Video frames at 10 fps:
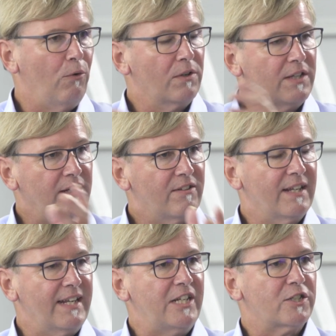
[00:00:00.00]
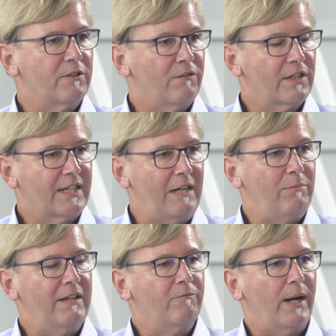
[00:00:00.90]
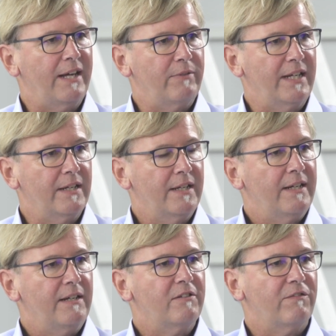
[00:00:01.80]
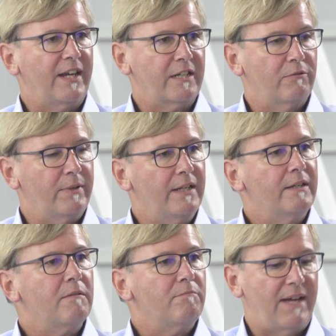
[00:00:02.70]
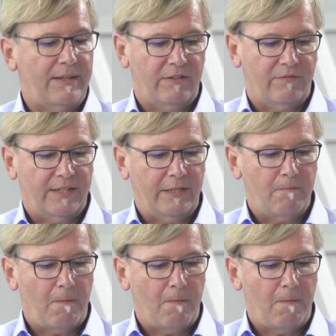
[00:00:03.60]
all the installation of the cabling wiring in the factory massively.